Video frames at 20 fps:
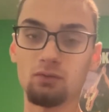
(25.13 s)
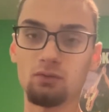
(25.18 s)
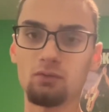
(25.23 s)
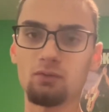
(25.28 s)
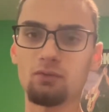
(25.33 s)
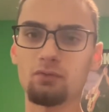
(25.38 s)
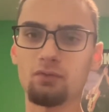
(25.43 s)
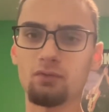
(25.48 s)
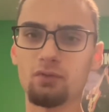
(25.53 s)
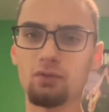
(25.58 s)

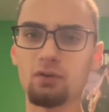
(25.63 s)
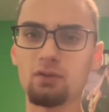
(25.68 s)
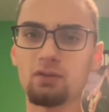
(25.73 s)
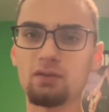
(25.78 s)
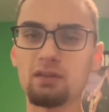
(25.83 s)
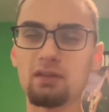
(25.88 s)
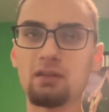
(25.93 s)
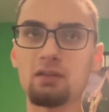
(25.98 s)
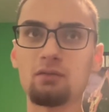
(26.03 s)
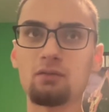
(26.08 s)
for it
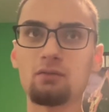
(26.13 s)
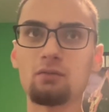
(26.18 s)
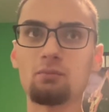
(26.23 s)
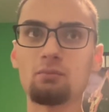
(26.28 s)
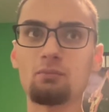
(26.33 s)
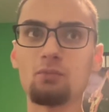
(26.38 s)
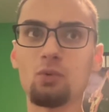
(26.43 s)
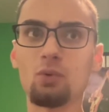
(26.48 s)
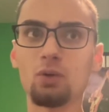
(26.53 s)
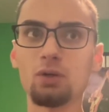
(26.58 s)
to get
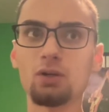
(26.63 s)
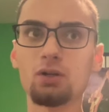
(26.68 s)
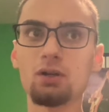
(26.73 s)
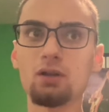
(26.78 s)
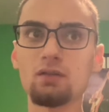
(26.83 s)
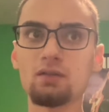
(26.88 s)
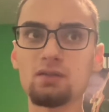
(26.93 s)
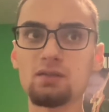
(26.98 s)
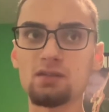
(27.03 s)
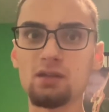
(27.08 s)
ordered
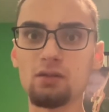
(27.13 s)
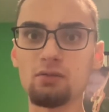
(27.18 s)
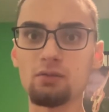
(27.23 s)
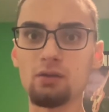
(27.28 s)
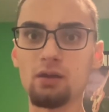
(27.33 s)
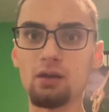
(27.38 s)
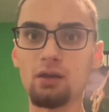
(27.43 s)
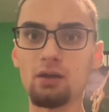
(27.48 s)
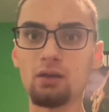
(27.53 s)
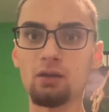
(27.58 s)
on
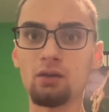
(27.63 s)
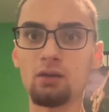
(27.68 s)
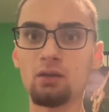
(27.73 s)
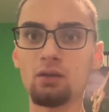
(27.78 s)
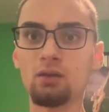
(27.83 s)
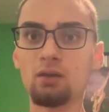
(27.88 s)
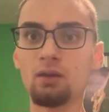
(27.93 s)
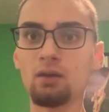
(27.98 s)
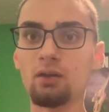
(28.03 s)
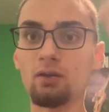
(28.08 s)
Sunday
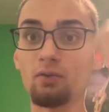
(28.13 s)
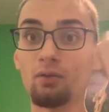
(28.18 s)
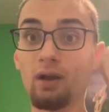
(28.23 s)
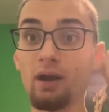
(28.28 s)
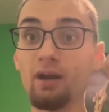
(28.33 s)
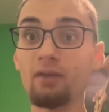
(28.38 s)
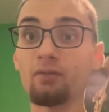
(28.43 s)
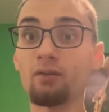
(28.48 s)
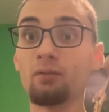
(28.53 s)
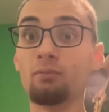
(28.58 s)
and
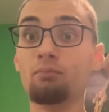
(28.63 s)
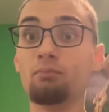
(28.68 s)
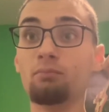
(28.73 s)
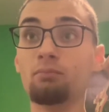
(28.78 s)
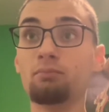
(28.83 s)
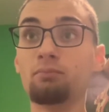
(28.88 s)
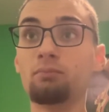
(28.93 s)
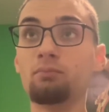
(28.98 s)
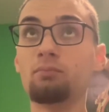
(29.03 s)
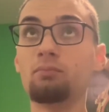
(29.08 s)
arrive on
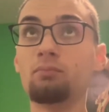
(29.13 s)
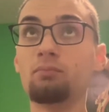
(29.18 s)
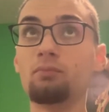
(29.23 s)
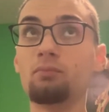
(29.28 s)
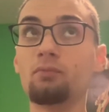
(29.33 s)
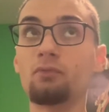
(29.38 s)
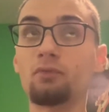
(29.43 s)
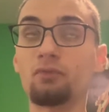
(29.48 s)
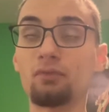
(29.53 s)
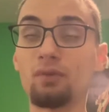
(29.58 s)

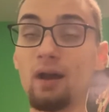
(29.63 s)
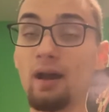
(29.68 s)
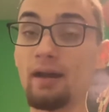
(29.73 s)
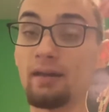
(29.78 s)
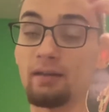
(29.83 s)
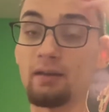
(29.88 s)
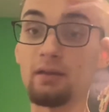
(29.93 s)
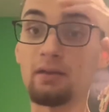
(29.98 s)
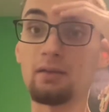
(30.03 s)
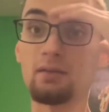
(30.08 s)

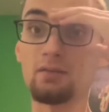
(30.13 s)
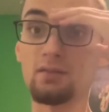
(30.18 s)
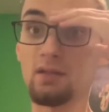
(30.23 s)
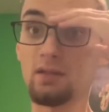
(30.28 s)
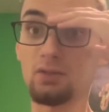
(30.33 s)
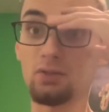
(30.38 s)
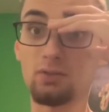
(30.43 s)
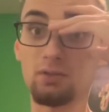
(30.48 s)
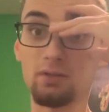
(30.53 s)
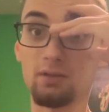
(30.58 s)
Friday is
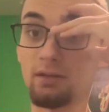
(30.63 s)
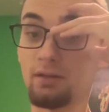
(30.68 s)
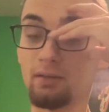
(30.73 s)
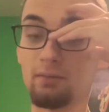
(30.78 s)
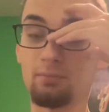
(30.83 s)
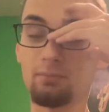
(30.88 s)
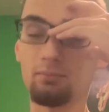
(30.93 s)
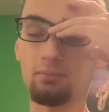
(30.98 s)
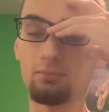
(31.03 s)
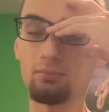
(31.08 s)
actually
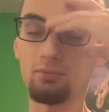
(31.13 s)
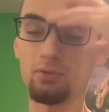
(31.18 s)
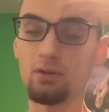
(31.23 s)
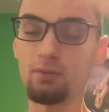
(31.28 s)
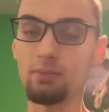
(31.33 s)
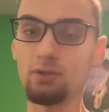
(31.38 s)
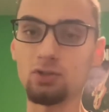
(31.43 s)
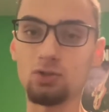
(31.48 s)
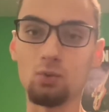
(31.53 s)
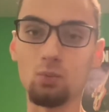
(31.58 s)
like
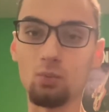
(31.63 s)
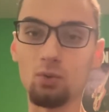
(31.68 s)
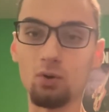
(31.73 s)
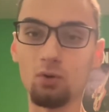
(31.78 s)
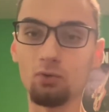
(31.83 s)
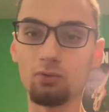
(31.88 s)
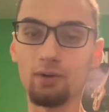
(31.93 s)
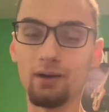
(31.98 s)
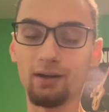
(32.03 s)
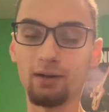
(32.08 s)
pretty much a
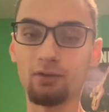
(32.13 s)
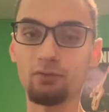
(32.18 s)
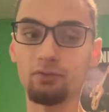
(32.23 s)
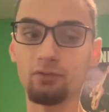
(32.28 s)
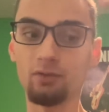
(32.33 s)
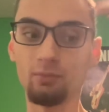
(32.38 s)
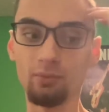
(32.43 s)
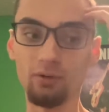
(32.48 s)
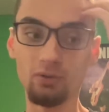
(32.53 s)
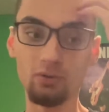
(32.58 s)
world record
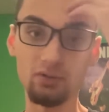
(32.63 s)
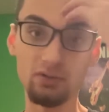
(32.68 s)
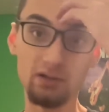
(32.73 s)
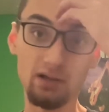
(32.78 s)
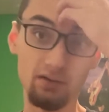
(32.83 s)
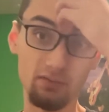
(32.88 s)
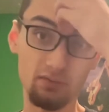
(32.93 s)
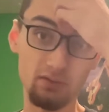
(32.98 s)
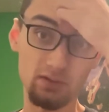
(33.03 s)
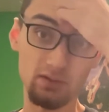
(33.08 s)
for the post
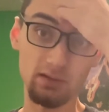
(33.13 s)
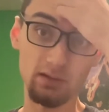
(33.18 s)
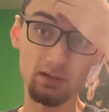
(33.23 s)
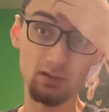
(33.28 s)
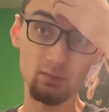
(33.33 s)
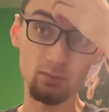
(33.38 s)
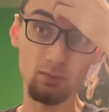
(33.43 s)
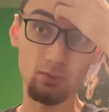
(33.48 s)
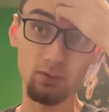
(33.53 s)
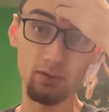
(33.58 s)
office at
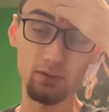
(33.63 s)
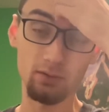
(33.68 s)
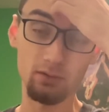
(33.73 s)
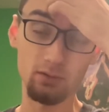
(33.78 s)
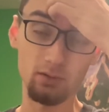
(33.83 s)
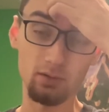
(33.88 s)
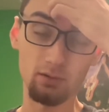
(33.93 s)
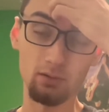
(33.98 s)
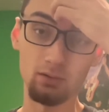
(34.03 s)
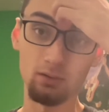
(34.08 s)
this point.
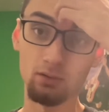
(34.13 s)
Let's